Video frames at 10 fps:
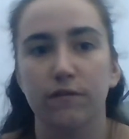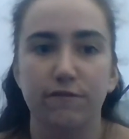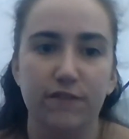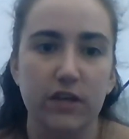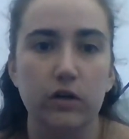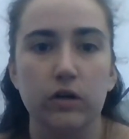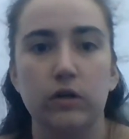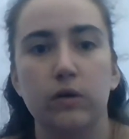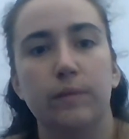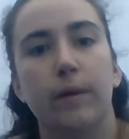fear
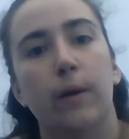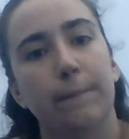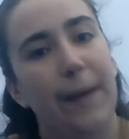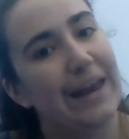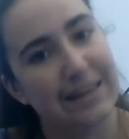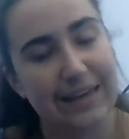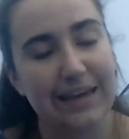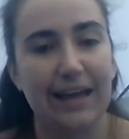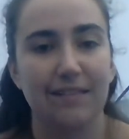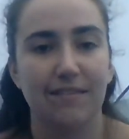or battling
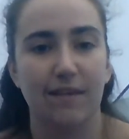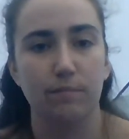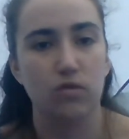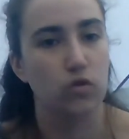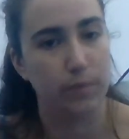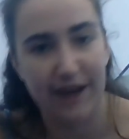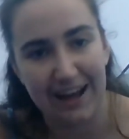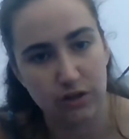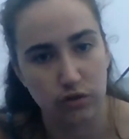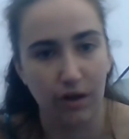against some
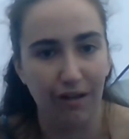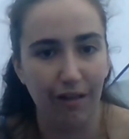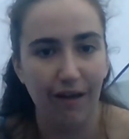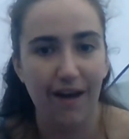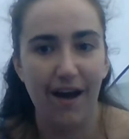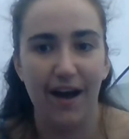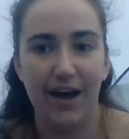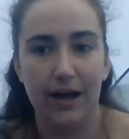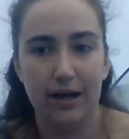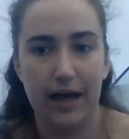supernatural
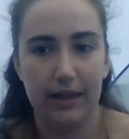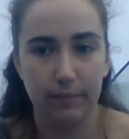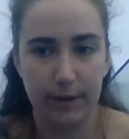element.